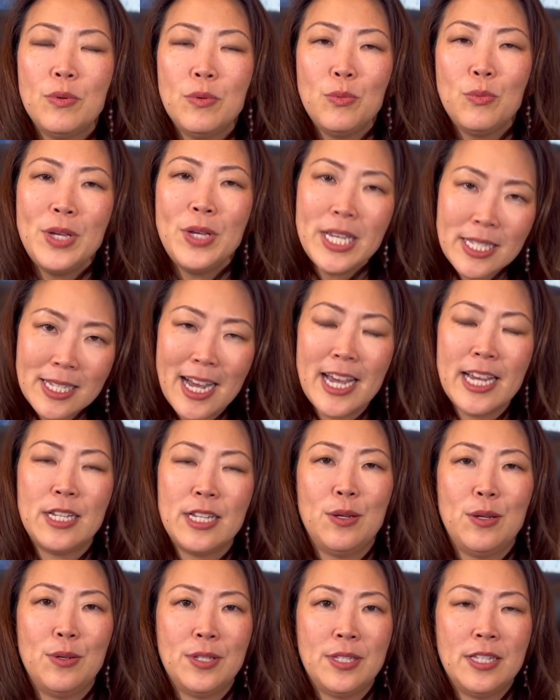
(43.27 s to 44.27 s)
we
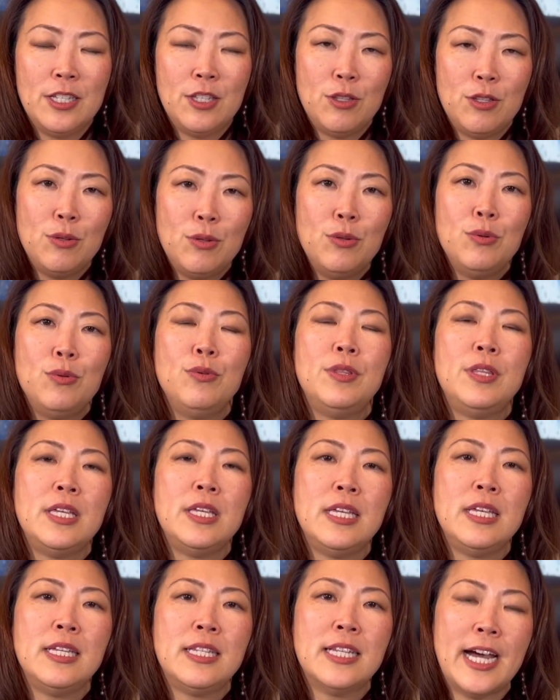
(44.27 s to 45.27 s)
diagnose it through
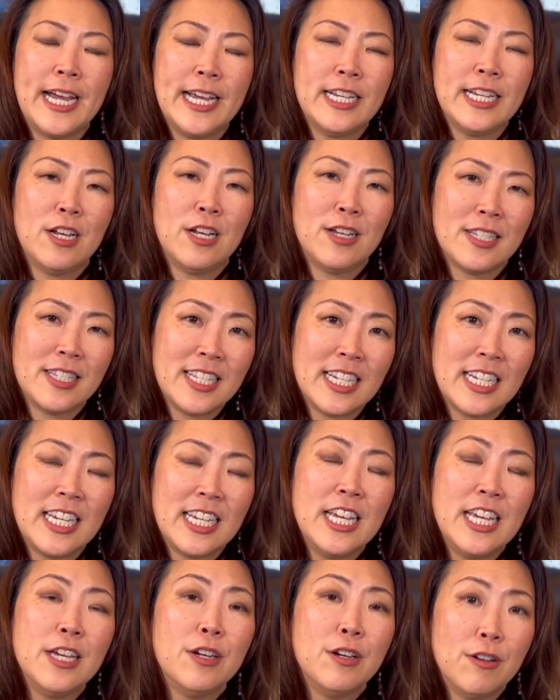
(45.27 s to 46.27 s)
the diagnostic
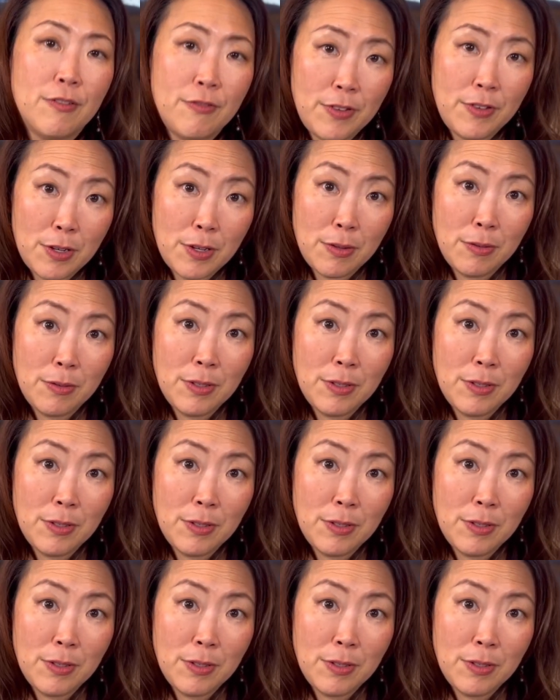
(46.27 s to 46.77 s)
interview.